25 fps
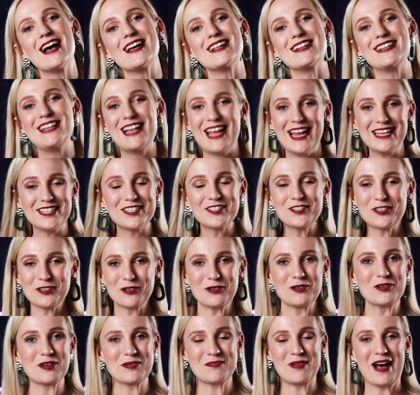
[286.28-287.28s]
Let's
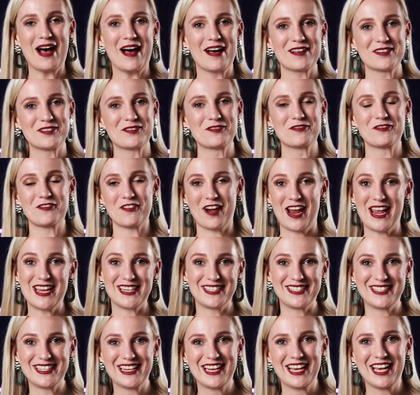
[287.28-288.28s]
talk about
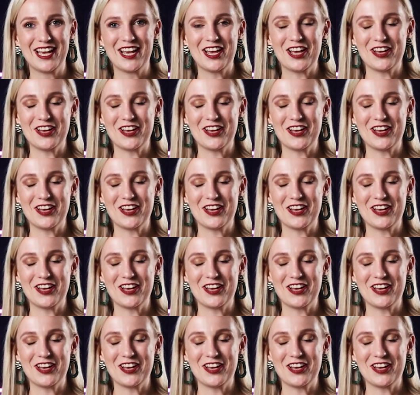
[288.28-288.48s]
freight.